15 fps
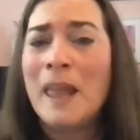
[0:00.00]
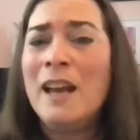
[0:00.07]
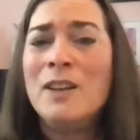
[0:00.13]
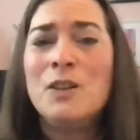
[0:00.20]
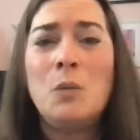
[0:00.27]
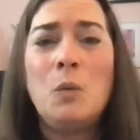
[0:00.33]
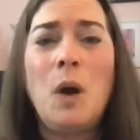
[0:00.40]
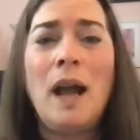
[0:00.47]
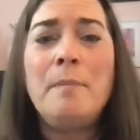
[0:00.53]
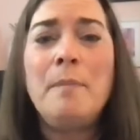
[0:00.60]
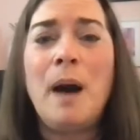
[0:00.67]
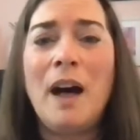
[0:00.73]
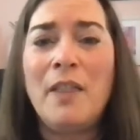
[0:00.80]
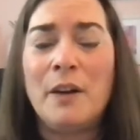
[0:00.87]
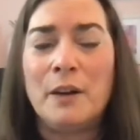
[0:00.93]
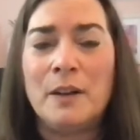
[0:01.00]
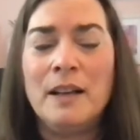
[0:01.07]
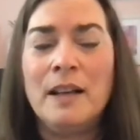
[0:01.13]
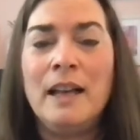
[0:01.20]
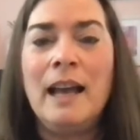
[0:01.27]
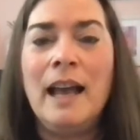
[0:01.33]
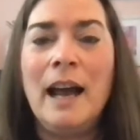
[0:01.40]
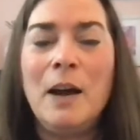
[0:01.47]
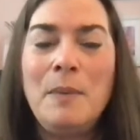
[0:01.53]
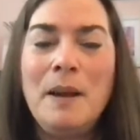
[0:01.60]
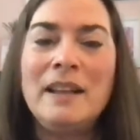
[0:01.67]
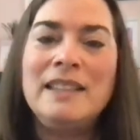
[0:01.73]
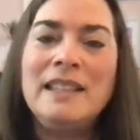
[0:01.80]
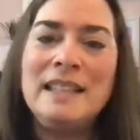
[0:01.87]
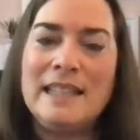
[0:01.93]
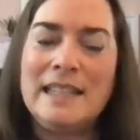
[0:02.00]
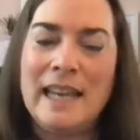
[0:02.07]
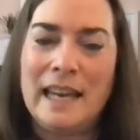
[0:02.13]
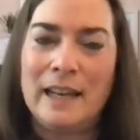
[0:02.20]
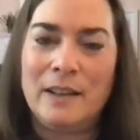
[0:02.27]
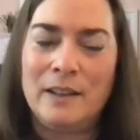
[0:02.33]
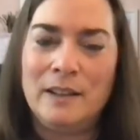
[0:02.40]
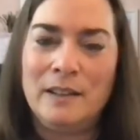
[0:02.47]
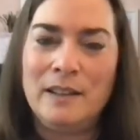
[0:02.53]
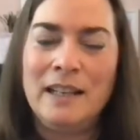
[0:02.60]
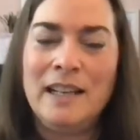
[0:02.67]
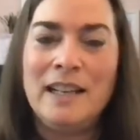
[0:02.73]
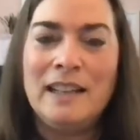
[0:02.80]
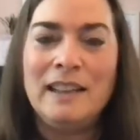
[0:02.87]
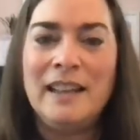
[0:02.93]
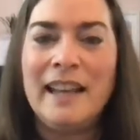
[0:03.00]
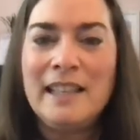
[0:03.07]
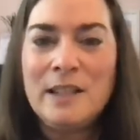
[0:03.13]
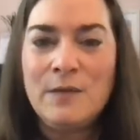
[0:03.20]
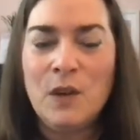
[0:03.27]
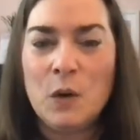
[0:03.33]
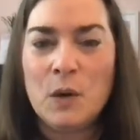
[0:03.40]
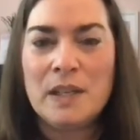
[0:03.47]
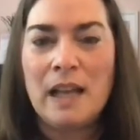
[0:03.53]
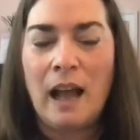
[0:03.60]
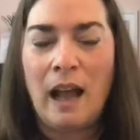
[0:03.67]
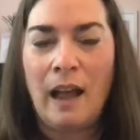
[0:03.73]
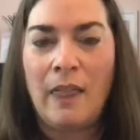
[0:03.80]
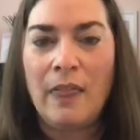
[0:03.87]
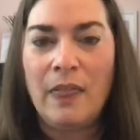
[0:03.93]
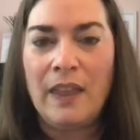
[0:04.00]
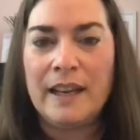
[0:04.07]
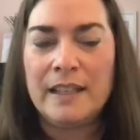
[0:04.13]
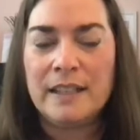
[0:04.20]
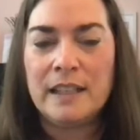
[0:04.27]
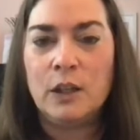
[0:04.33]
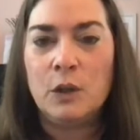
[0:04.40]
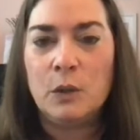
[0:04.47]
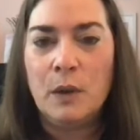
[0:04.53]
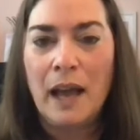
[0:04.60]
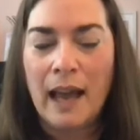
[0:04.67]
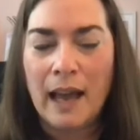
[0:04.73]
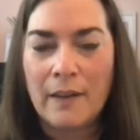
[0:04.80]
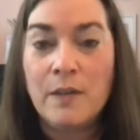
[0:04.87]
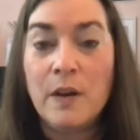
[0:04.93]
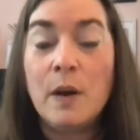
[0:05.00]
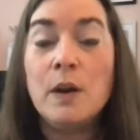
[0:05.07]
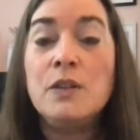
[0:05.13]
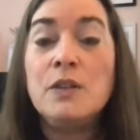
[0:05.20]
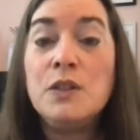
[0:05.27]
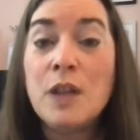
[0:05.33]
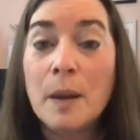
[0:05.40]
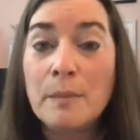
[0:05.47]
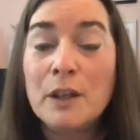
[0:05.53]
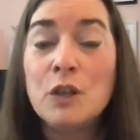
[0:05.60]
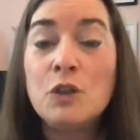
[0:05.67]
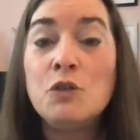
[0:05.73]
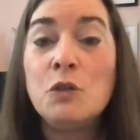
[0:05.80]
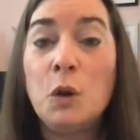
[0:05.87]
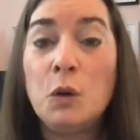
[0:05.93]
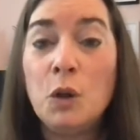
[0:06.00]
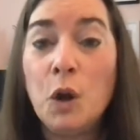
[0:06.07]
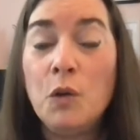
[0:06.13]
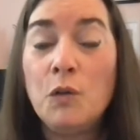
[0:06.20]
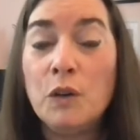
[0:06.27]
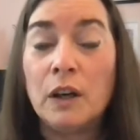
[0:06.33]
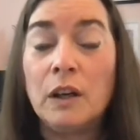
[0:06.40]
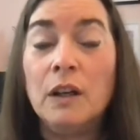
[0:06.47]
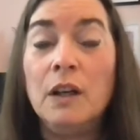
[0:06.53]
So why bother? How about instead, let's focus on things that you have some control over,